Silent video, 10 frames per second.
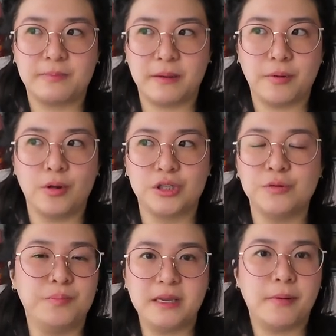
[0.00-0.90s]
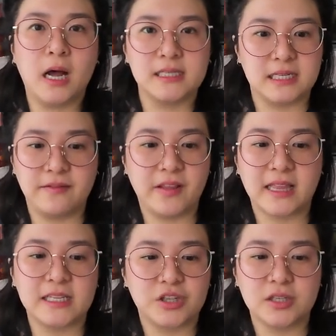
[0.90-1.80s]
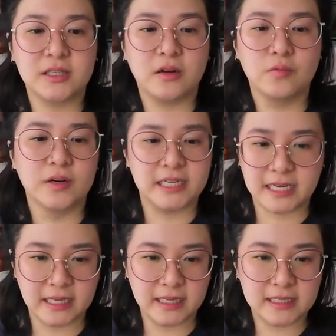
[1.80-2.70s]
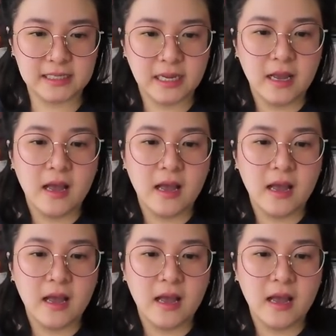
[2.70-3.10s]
people to be positive like that's just ridiculous